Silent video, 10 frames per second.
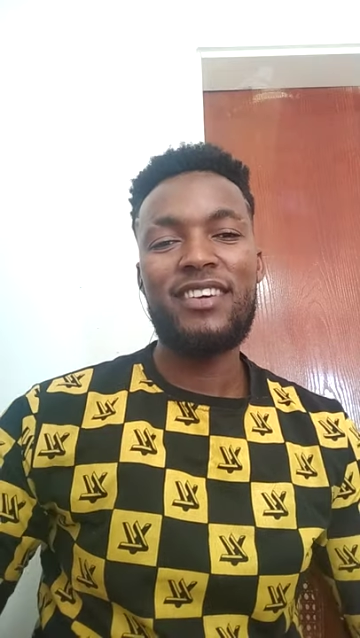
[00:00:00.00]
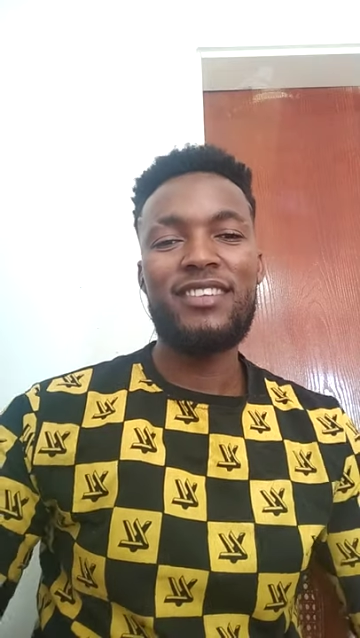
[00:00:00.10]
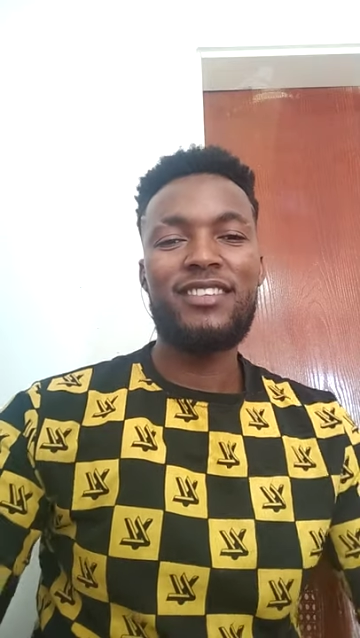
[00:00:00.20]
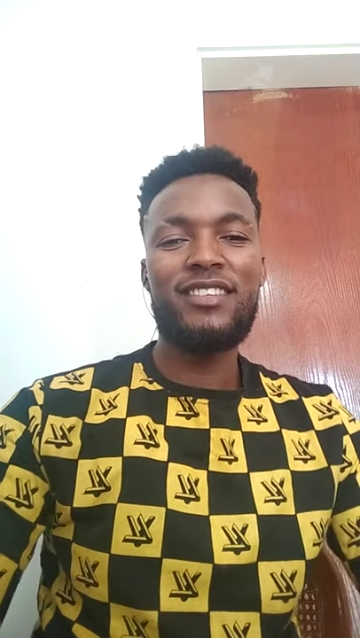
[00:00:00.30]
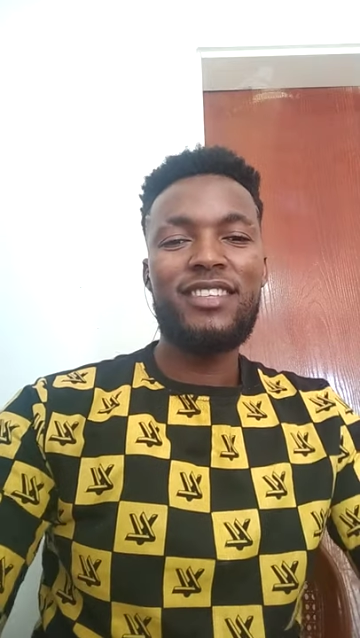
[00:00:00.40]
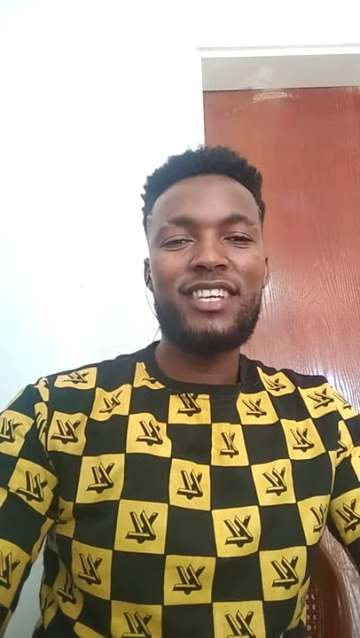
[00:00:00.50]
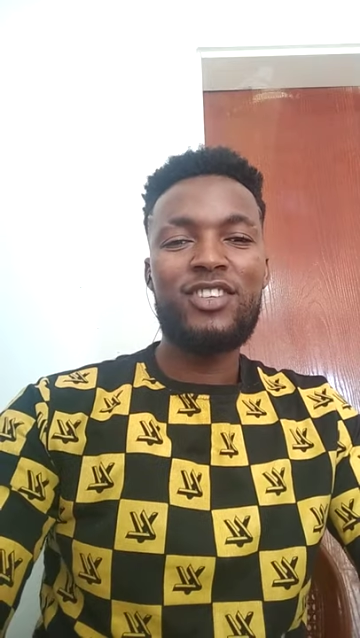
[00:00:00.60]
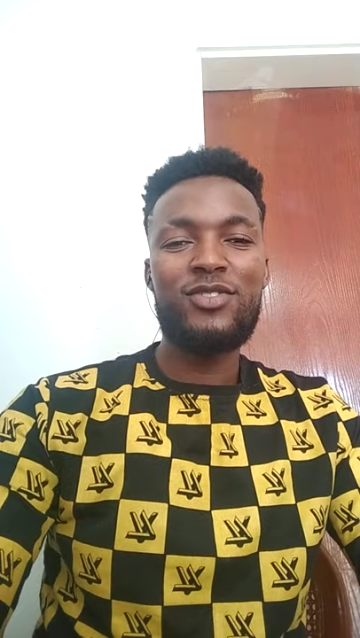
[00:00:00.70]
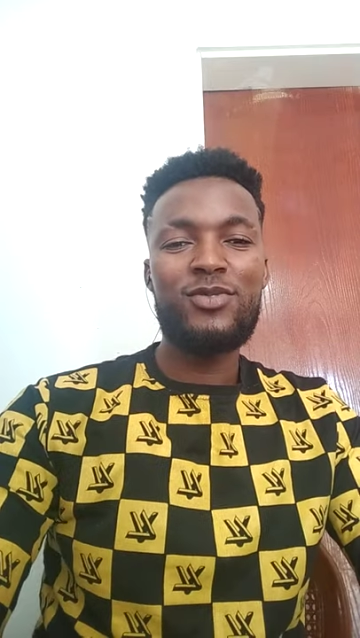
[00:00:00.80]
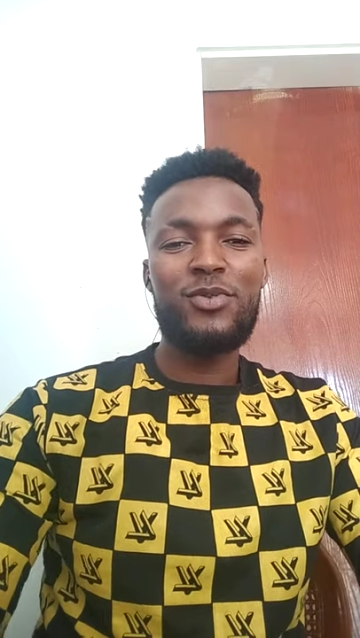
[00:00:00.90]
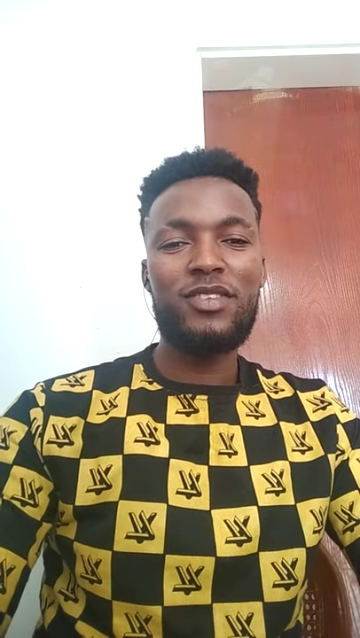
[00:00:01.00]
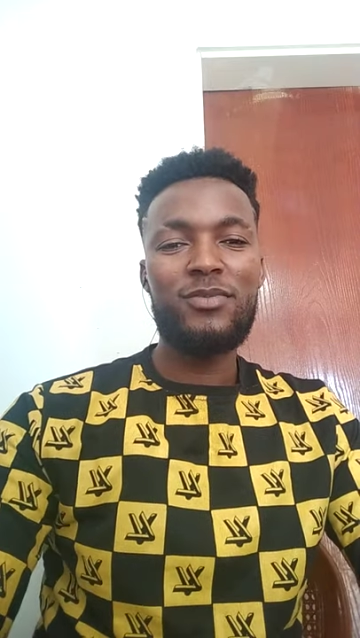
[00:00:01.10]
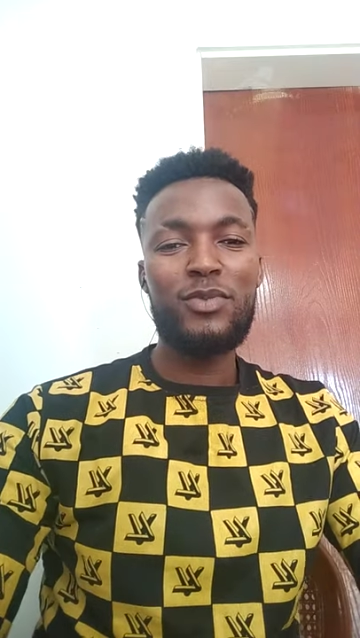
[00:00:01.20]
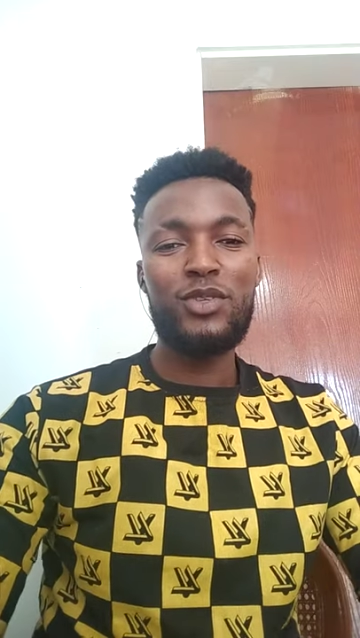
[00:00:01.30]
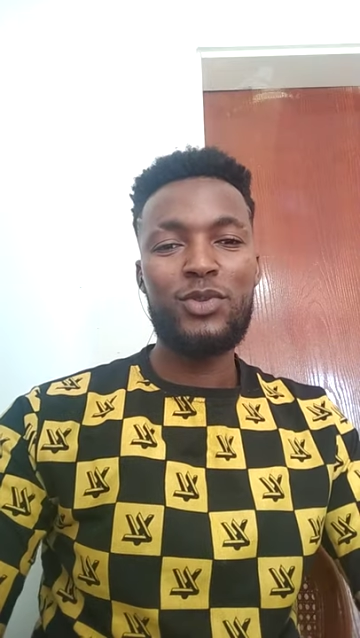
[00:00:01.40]
and in case you
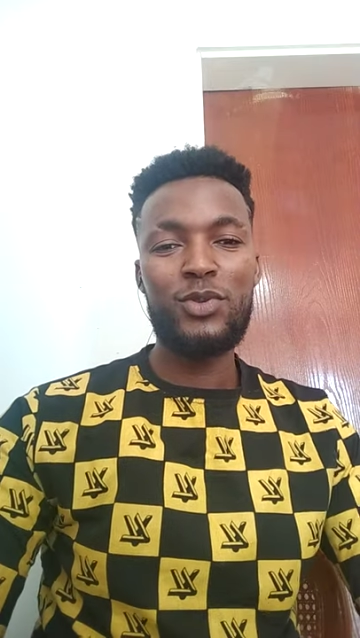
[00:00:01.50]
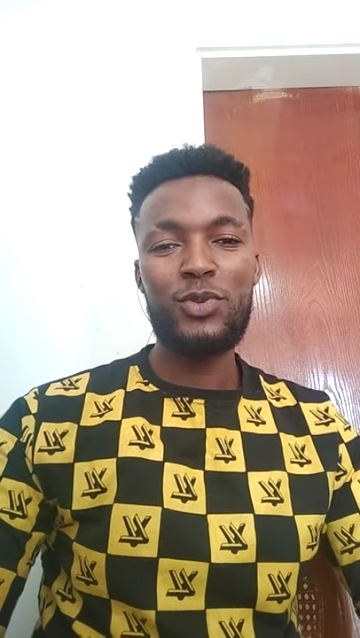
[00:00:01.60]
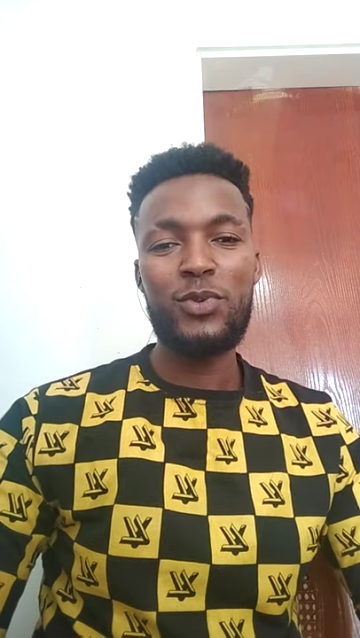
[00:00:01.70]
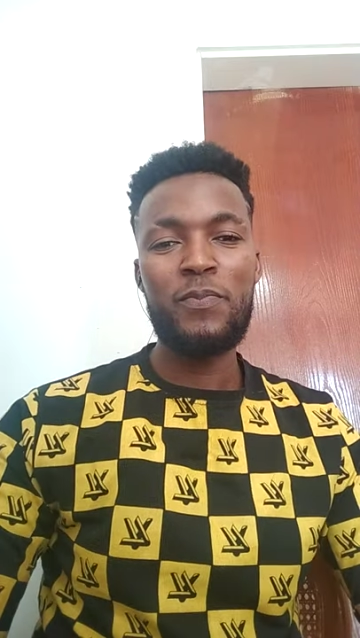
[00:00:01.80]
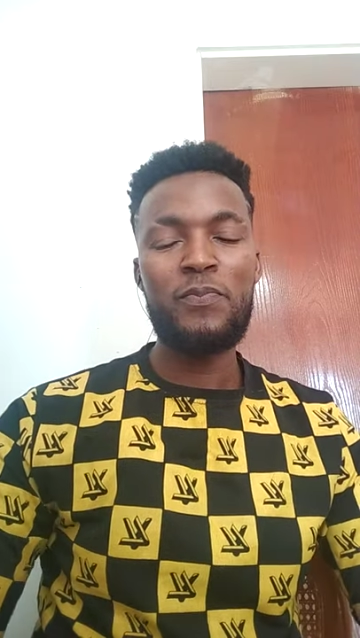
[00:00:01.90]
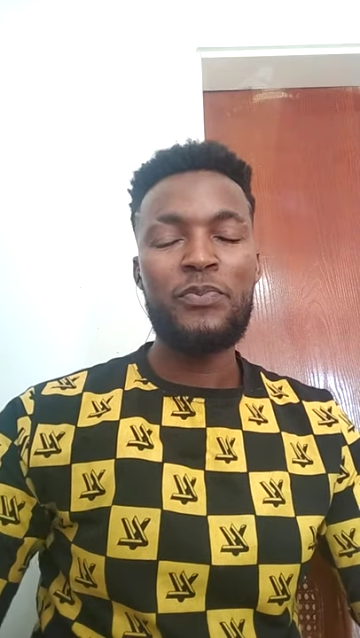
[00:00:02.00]
want me to